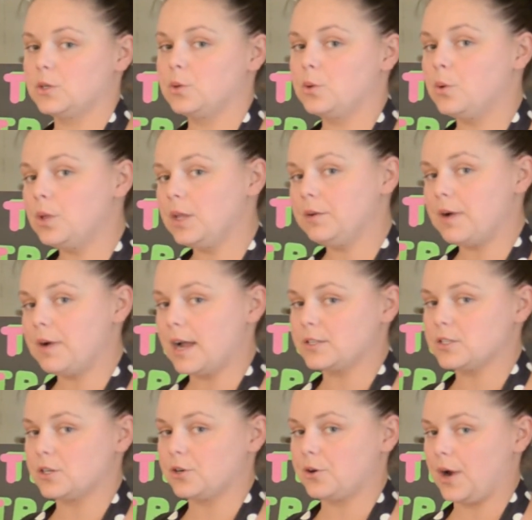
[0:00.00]
Cooling racks
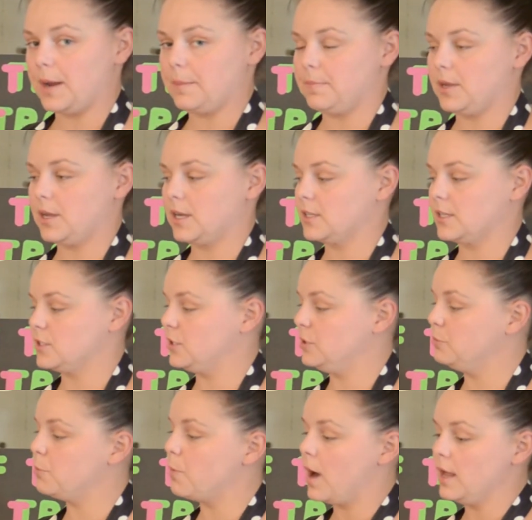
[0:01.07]
are great because
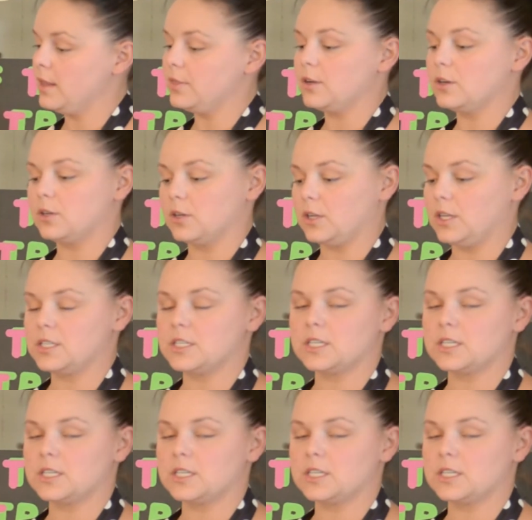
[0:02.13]
you want the cookie to